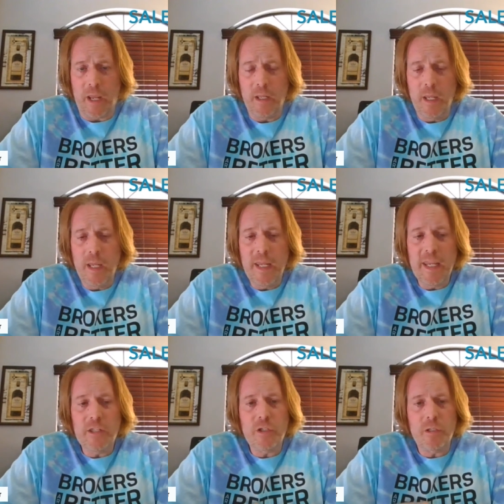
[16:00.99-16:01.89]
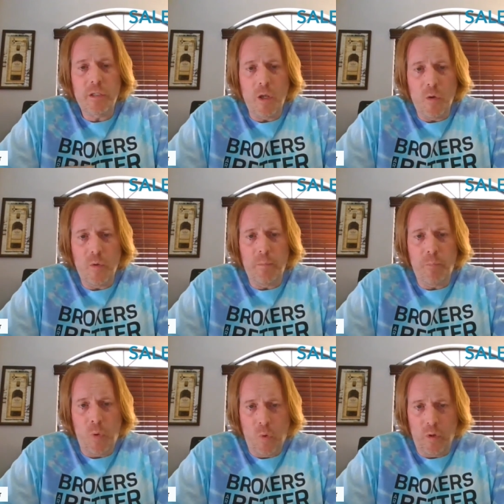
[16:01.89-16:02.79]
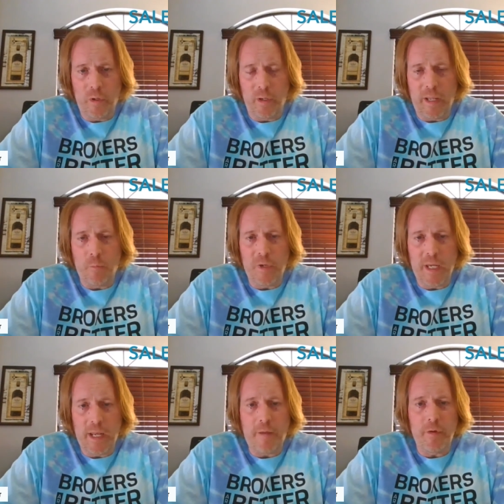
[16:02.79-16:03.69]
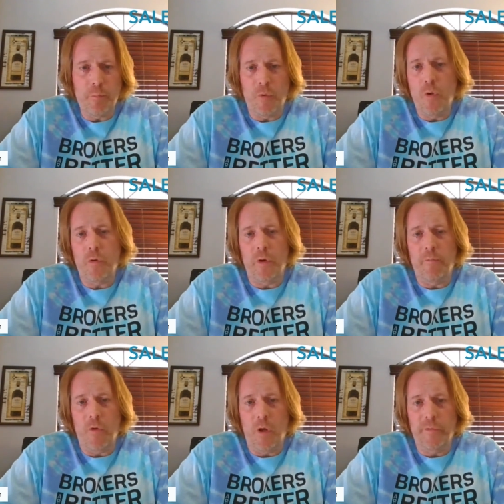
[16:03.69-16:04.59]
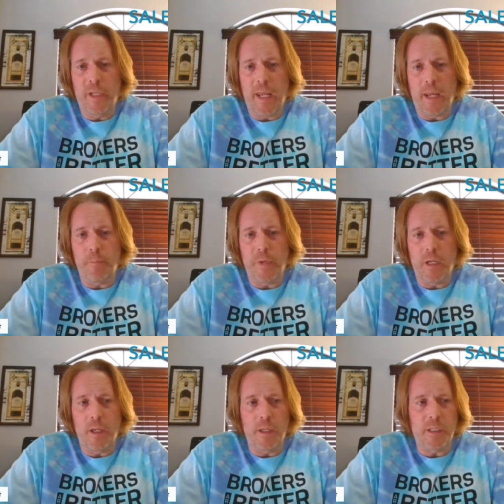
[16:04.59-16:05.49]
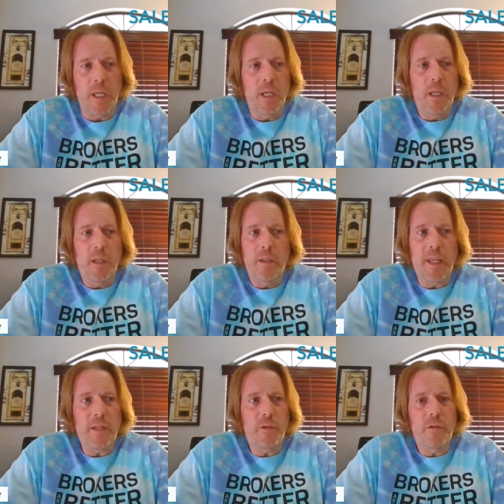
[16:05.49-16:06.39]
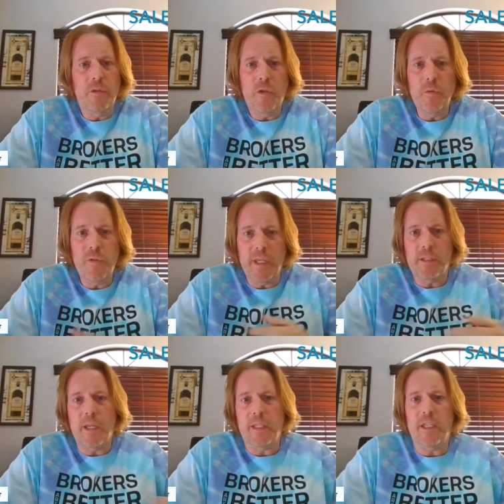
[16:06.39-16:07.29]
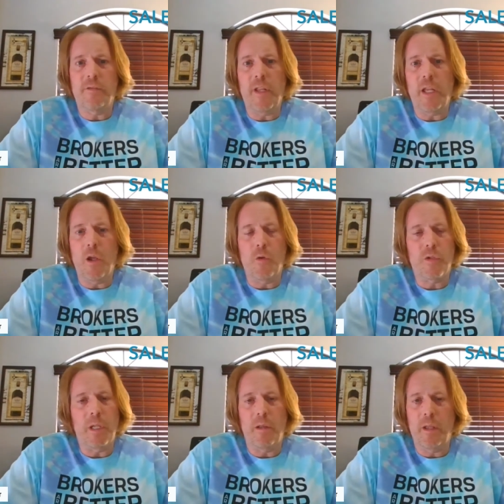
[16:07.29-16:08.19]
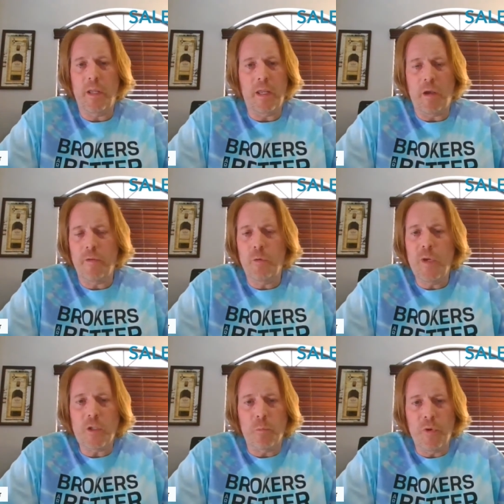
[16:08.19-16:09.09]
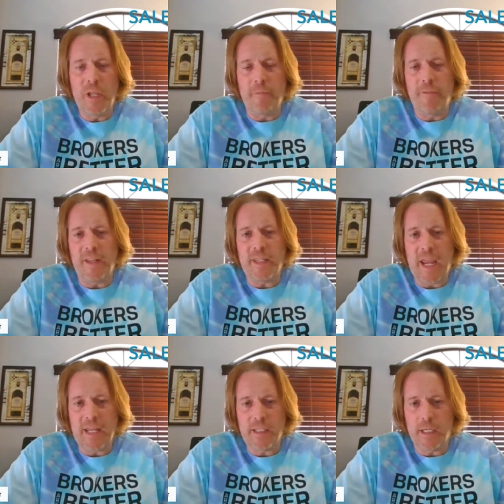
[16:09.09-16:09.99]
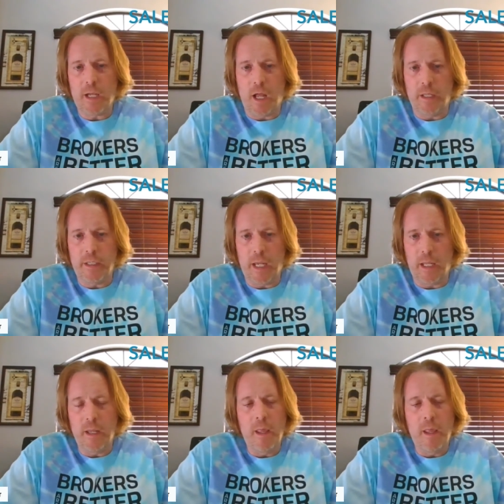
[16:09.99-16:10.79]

yet. It's so important that we get every broker involved in AIME because they do things like these videos, and every week they're putting out fantastic content.